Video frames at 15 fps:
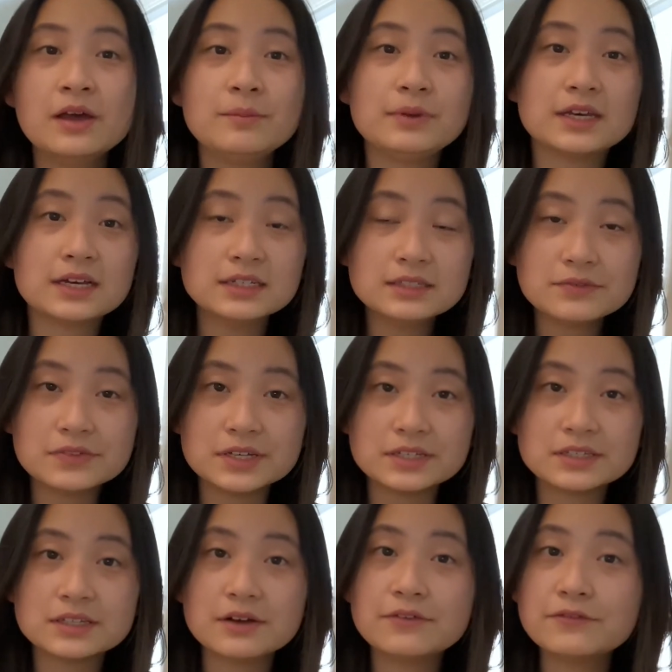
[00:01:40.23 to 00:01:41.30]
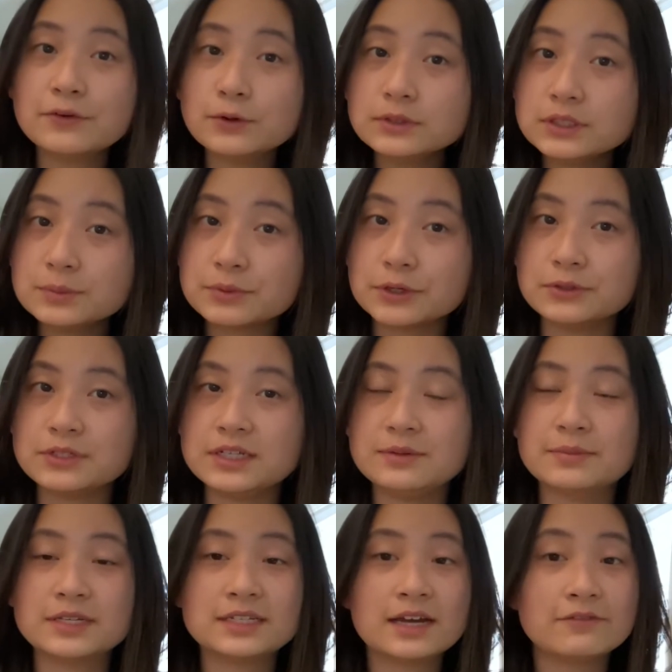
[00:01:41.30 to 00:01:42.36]
Because of this, a folded protein
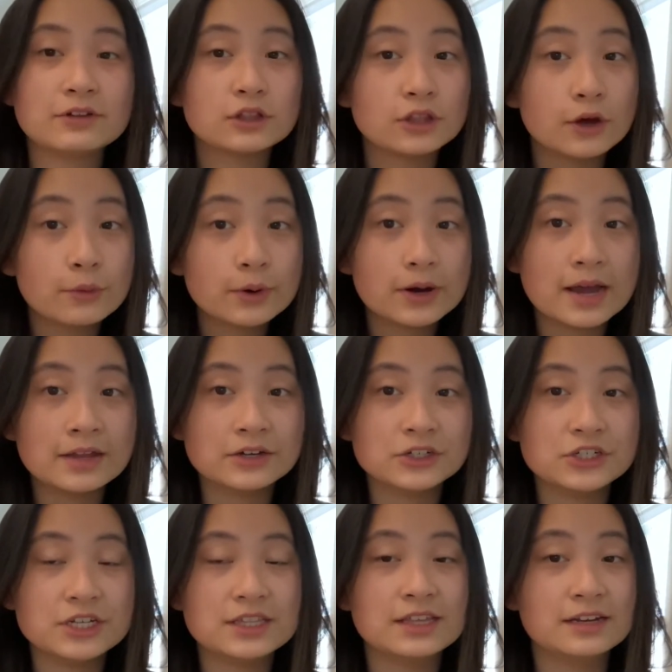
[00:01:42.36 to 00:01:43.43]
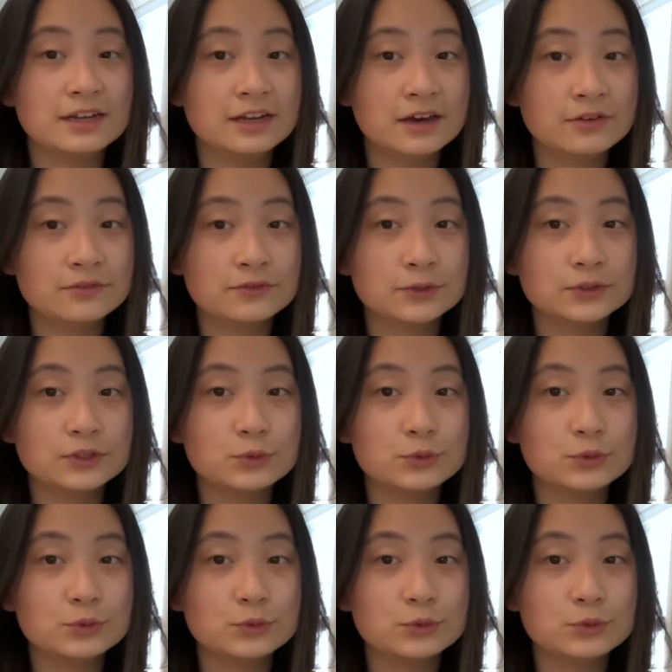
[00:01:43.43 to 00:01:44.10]
must have a lower energy than an unfolded